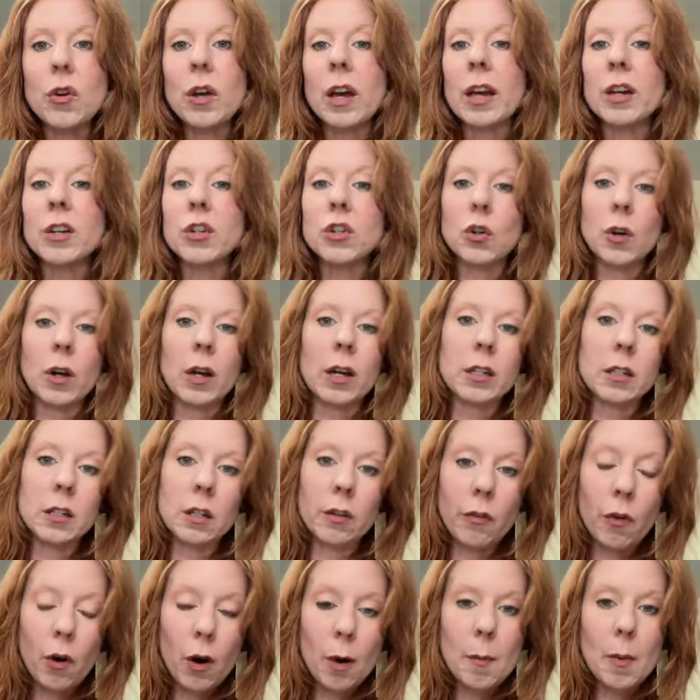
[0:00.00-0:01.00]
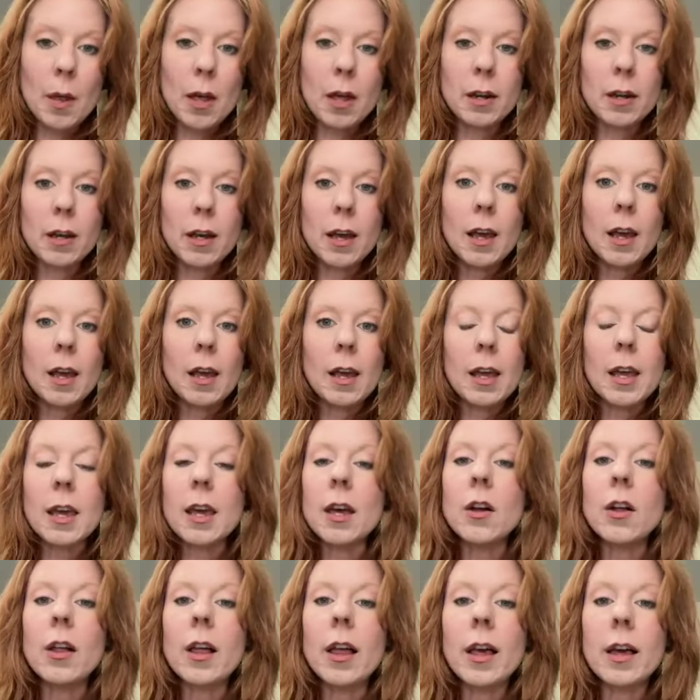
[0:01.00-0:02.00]
you can transform it,
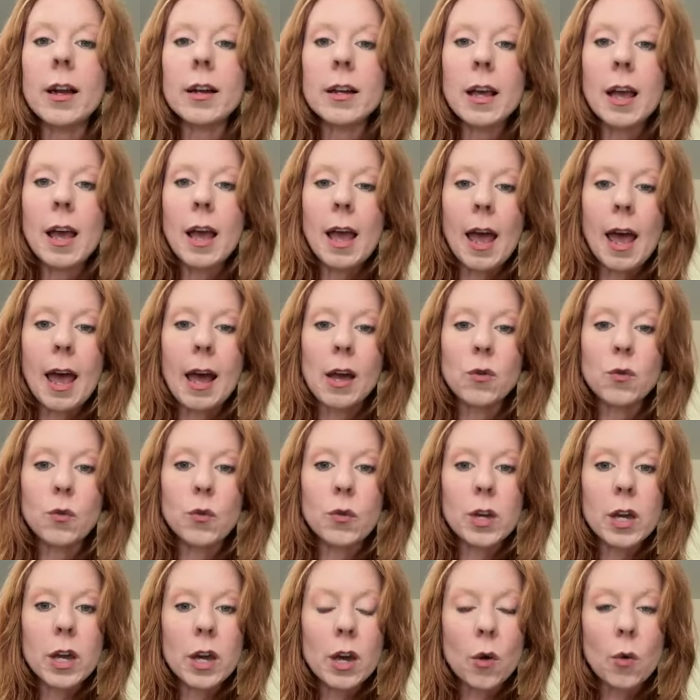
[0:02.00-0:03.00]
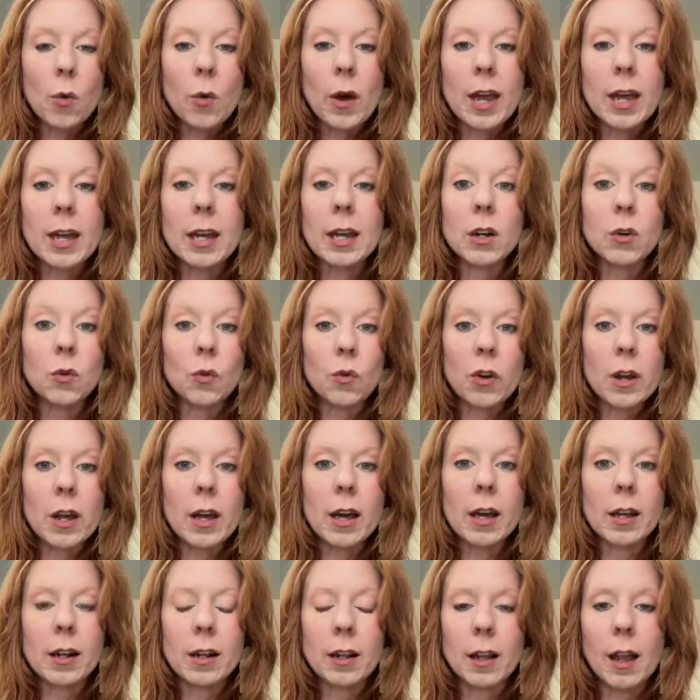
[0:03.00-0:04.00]
heal it, and reawaken,
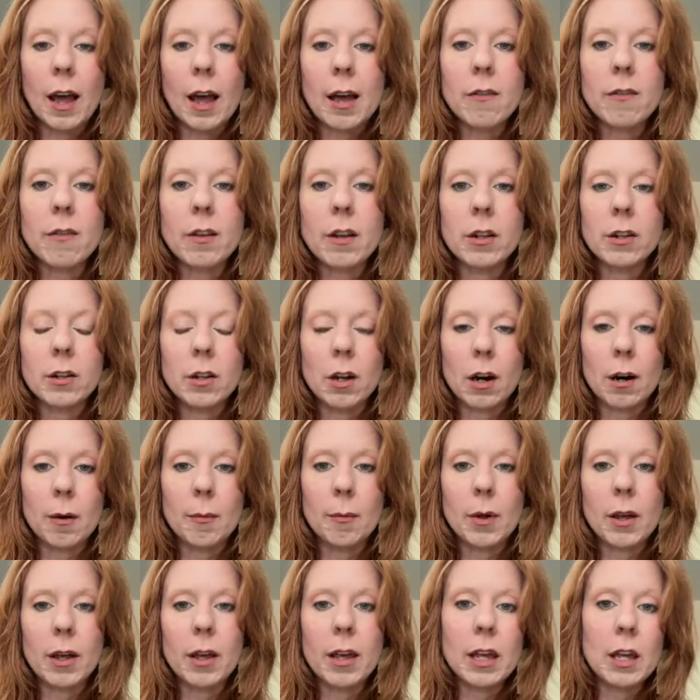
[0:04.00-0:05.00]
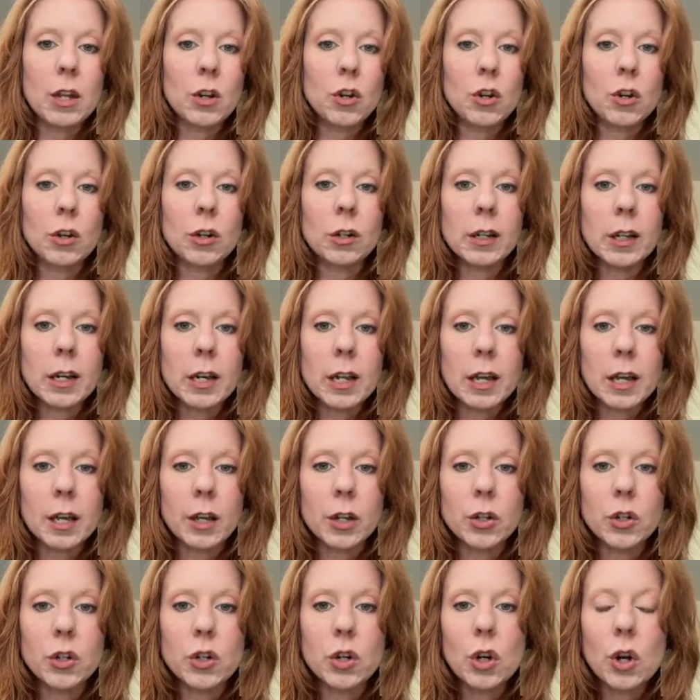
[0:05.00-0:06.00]
re-enliven Dharma in your
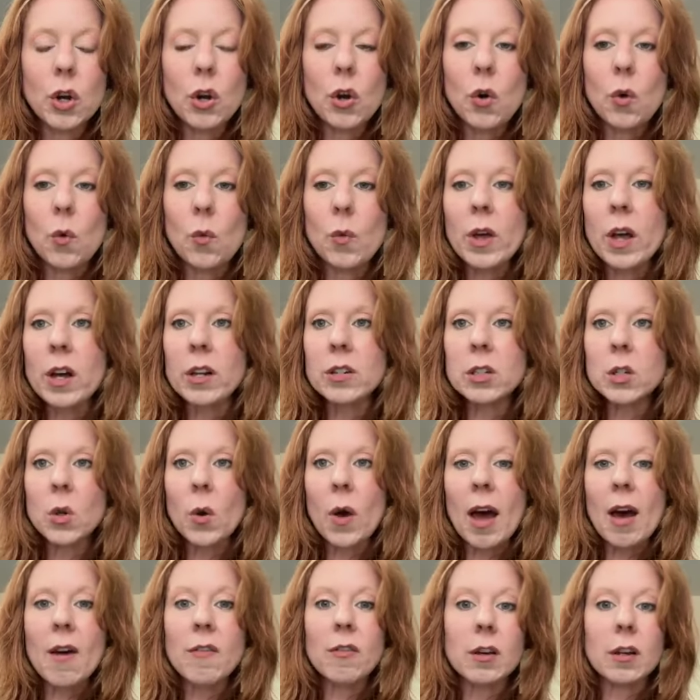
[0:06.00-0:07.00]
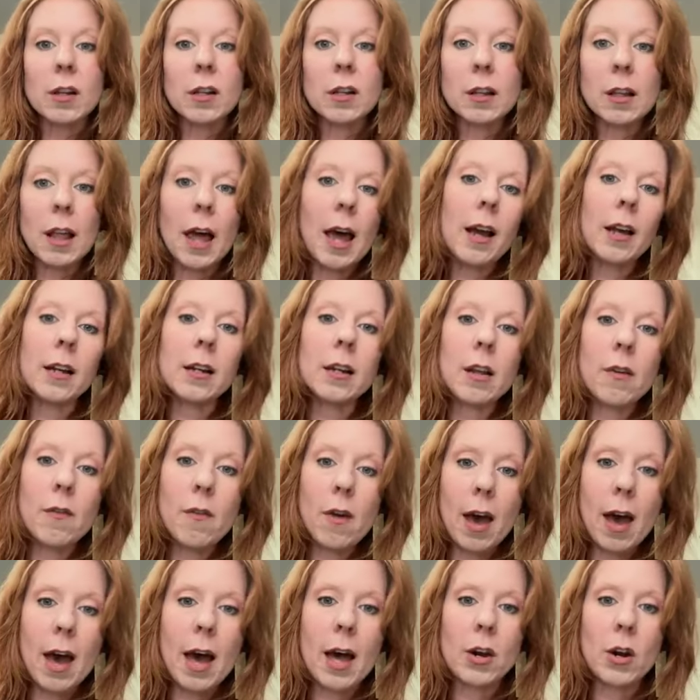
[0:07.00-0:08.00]
lineage. We also have
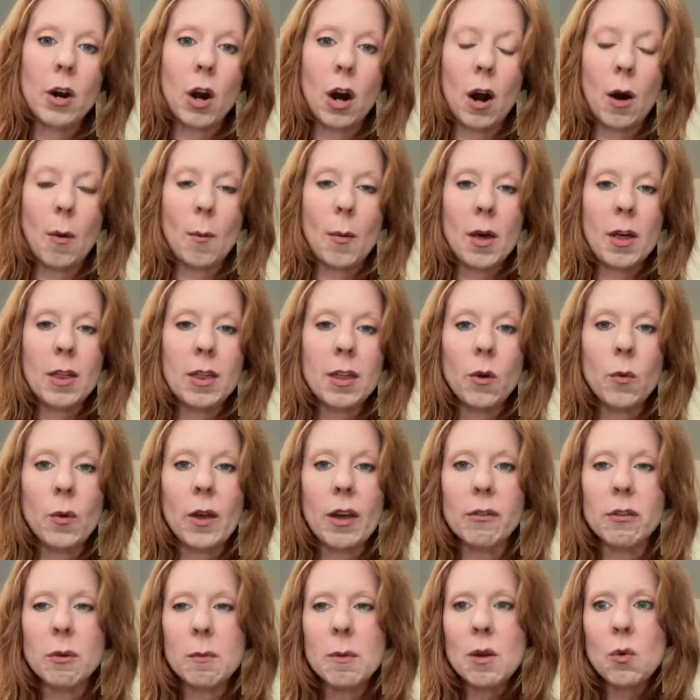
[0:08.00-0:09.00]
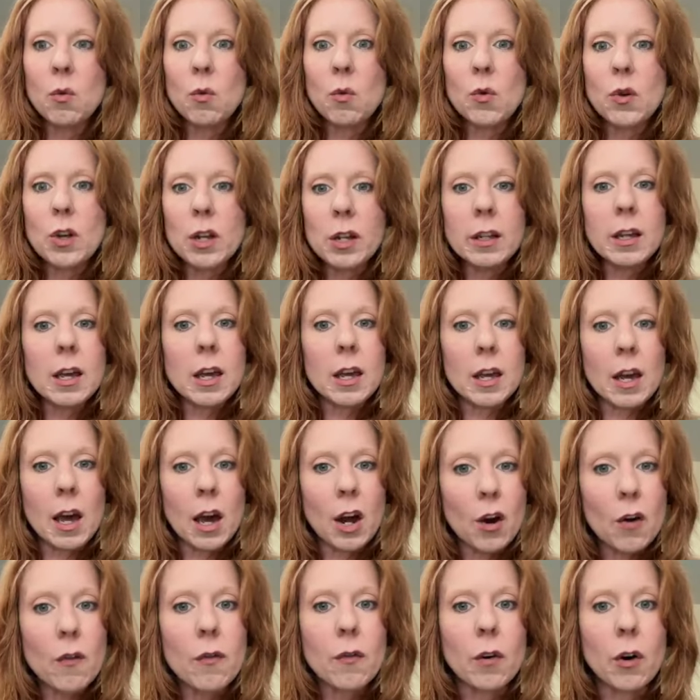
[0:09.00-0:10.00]
collective Adharma that we have to be really
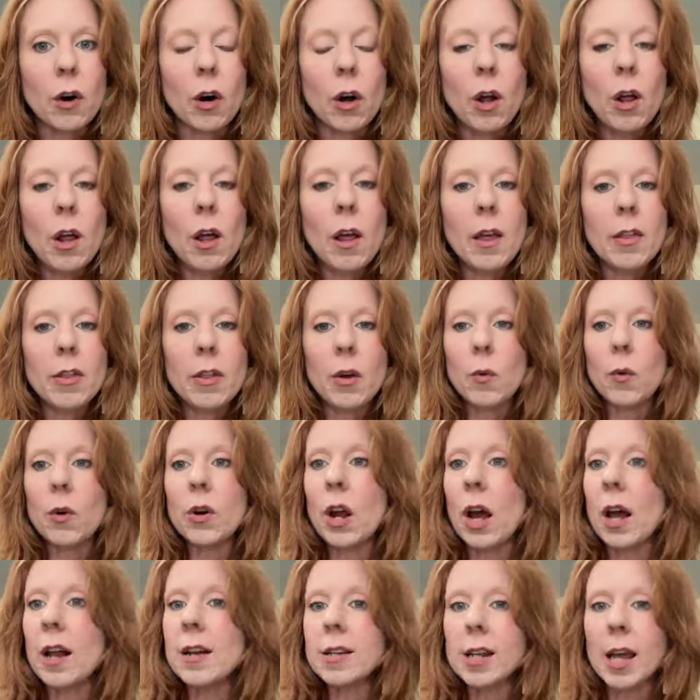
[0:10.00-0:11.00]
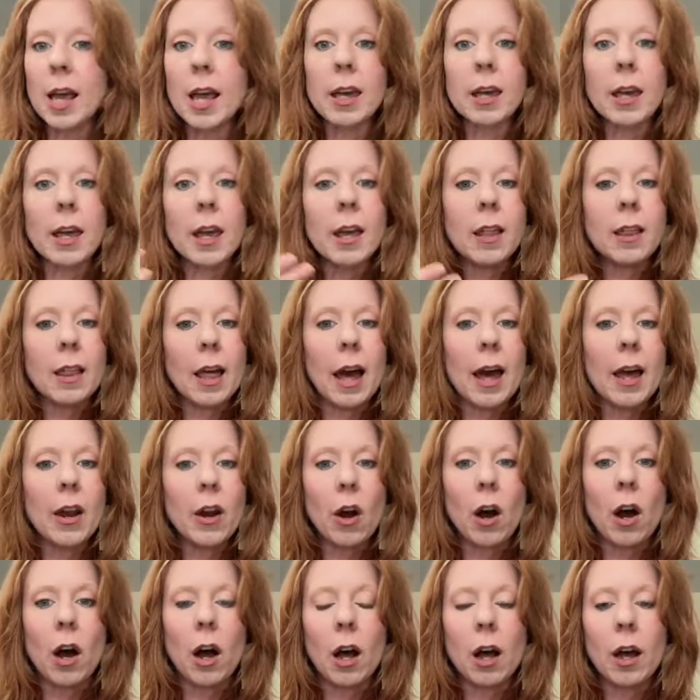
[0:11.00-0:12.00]
careful that we're not taking
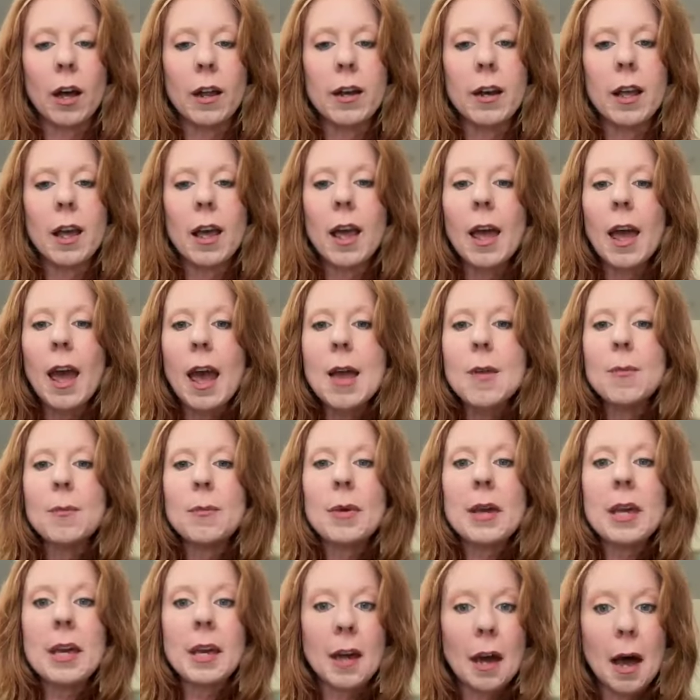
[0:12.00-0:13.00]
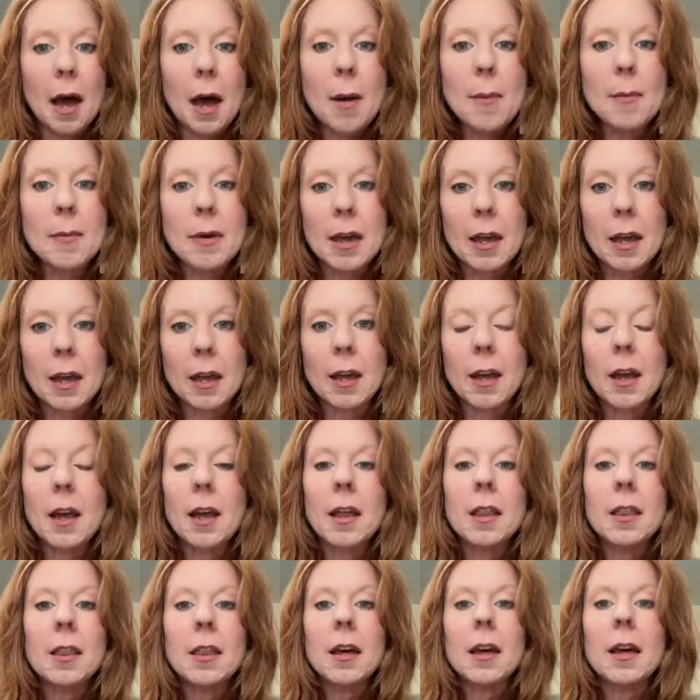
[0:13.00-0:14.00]
that on and becoming
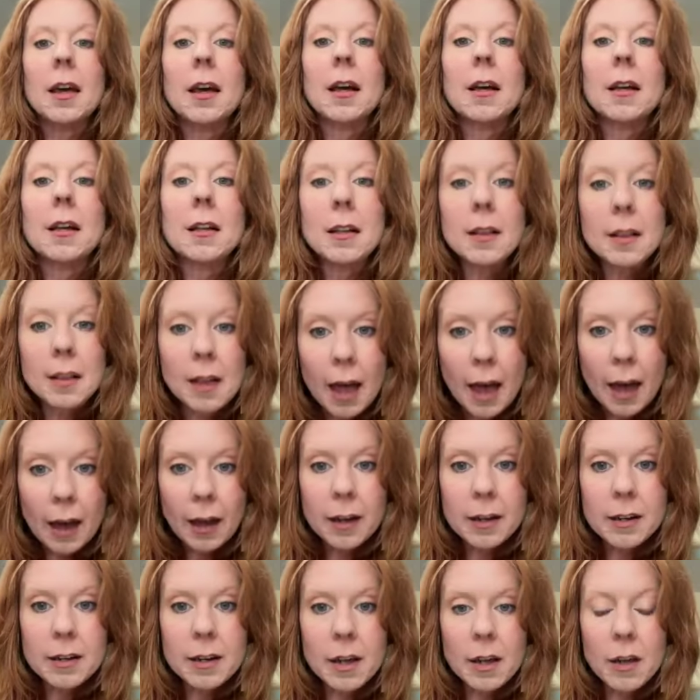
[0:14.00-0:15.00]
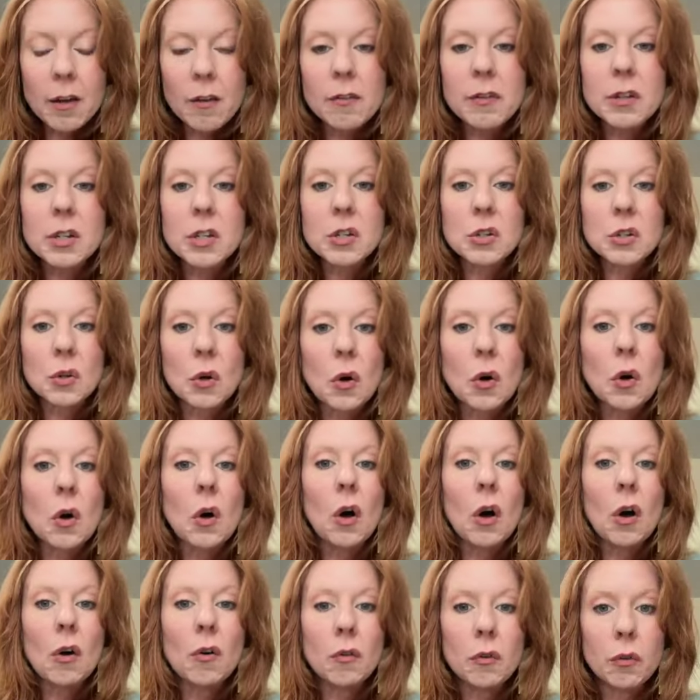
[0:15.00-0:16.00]
the collective
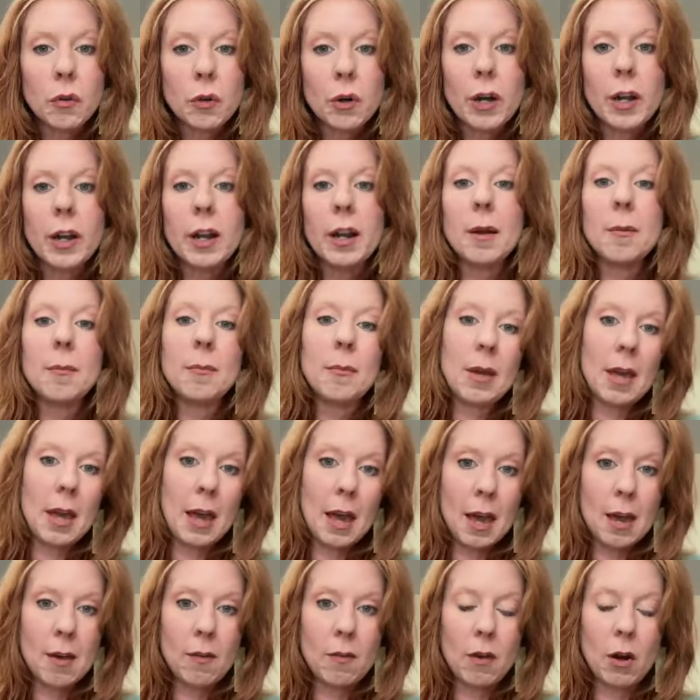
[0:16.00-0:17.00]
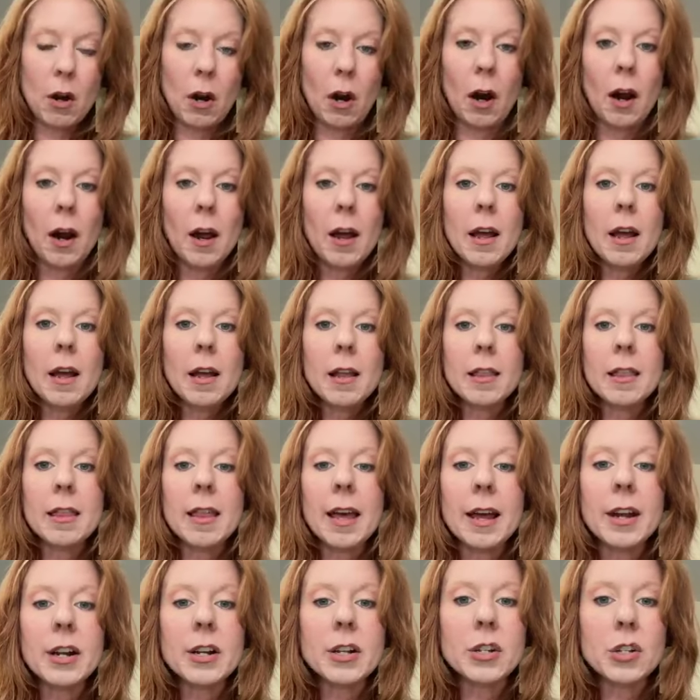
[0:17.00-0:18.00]
soul avoidant behavior
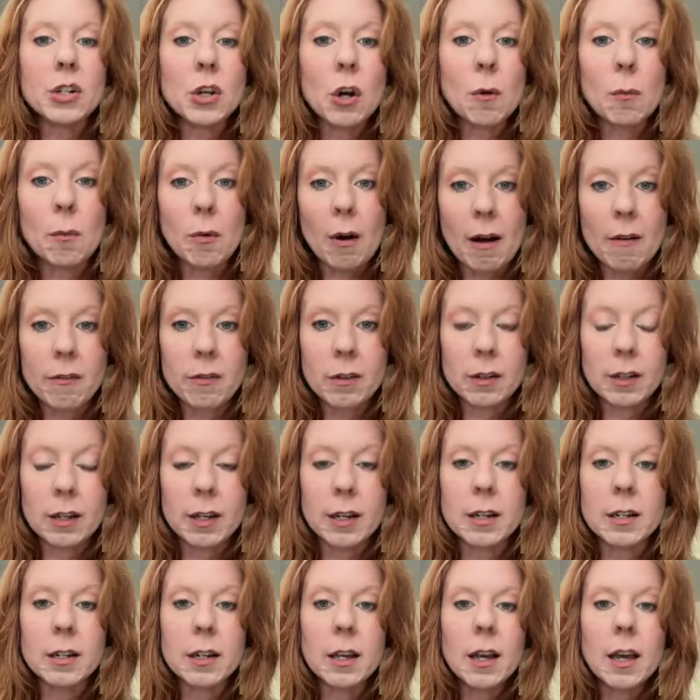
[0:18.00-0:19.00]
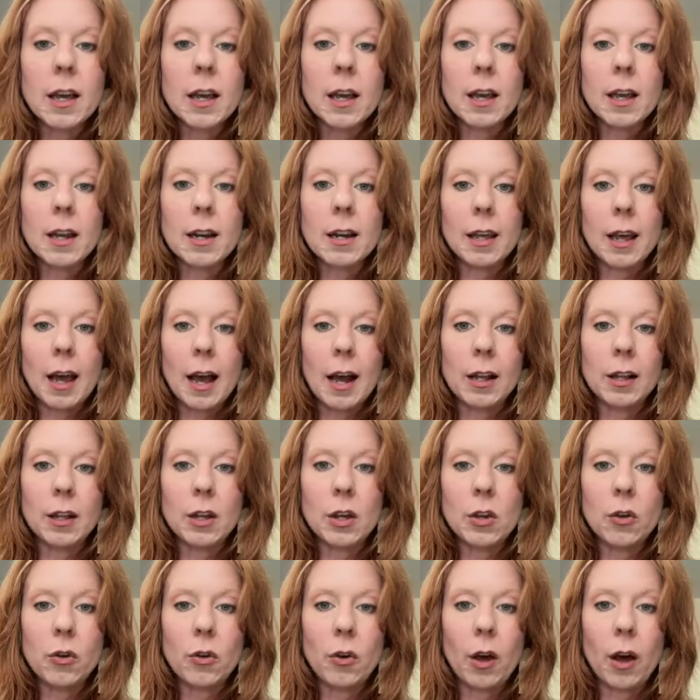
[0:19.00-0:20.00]
that is so prevalent in
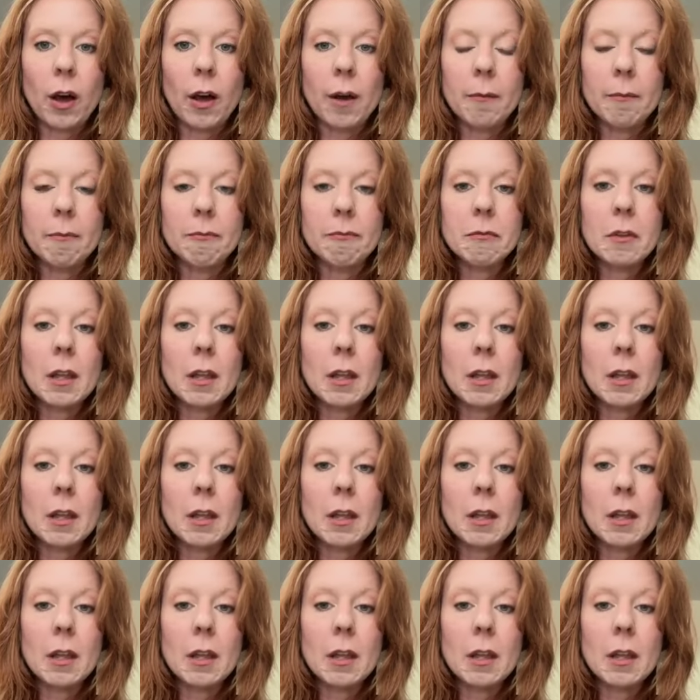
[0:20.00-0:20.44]
Kali Yuga.